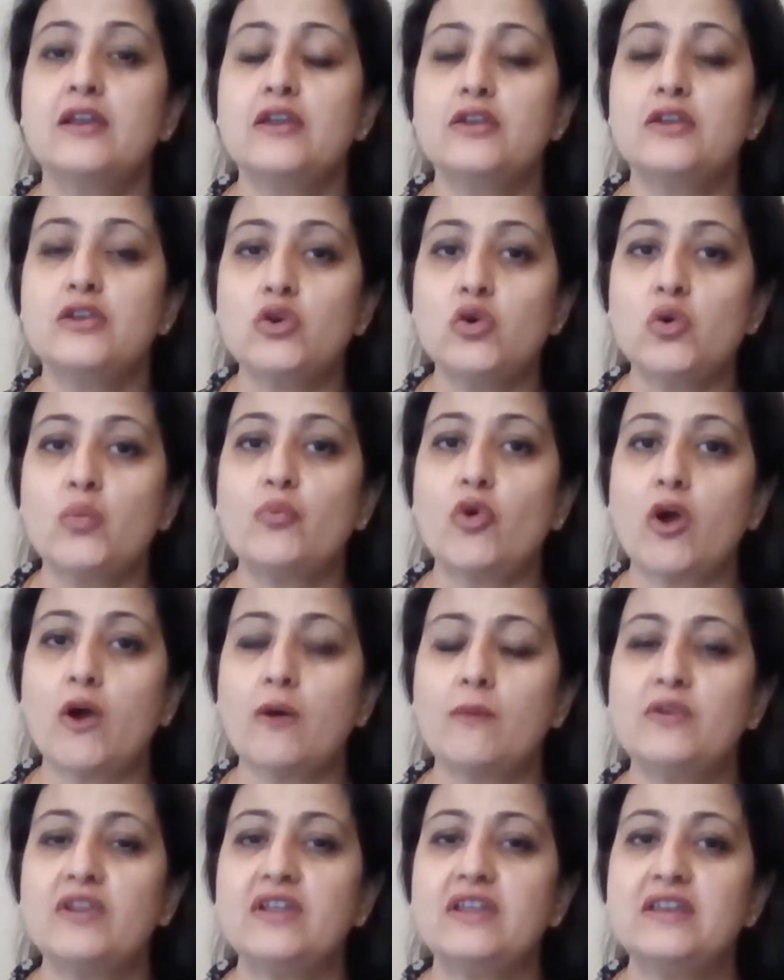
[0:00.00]
you
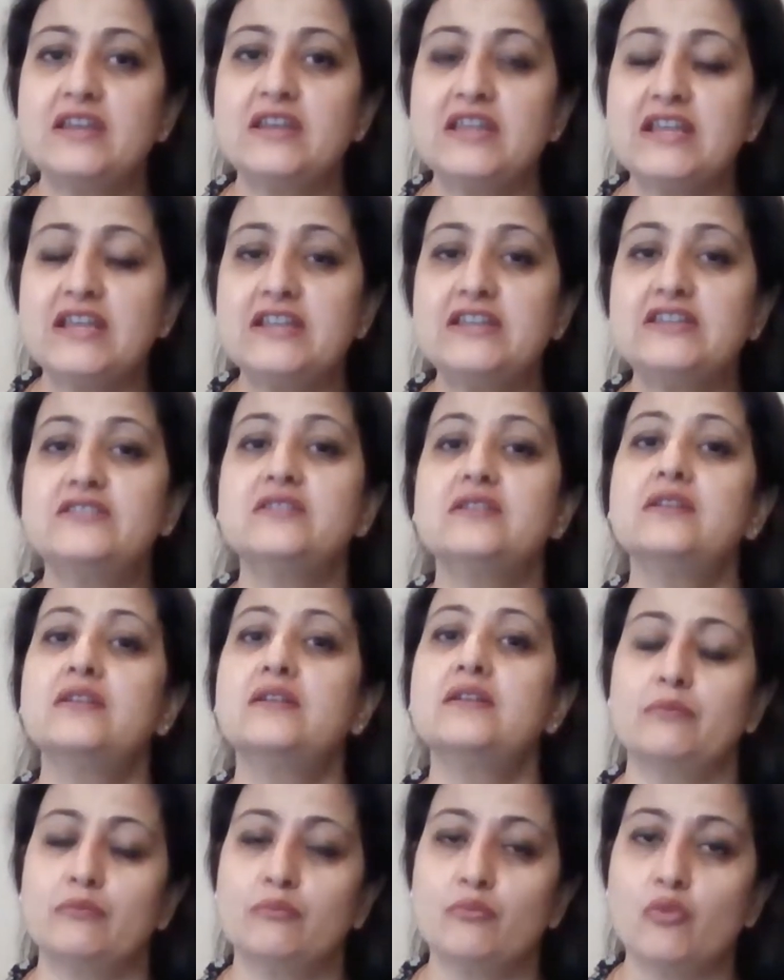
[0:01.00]
probably need
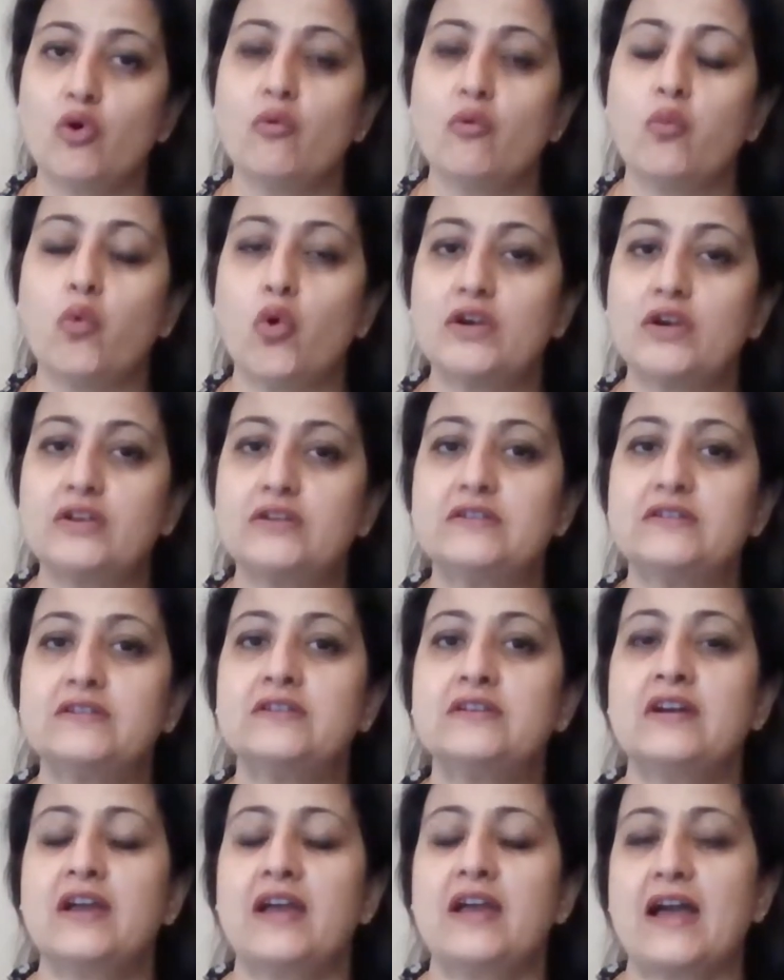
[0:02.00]
more
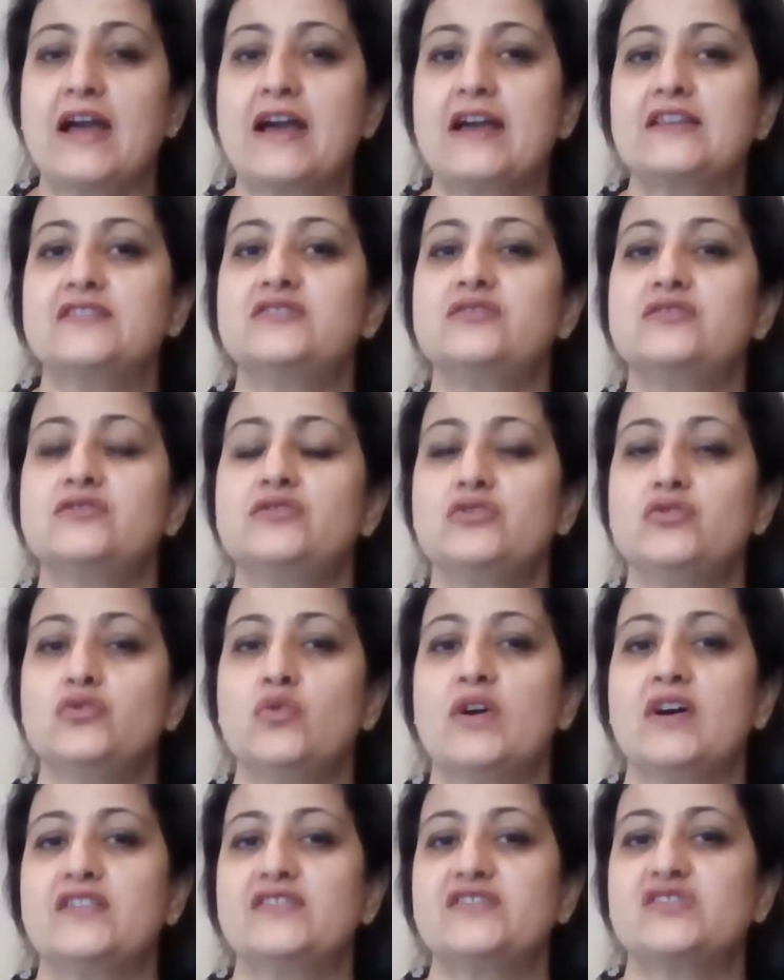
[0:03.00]
water as you
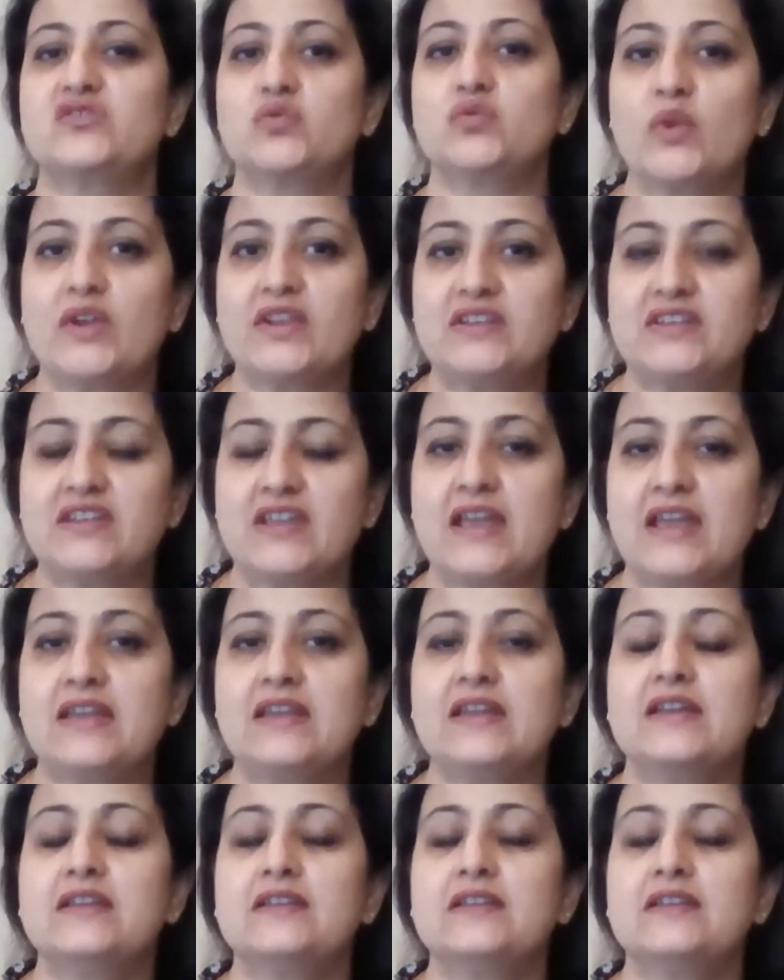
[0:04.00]
are sweating.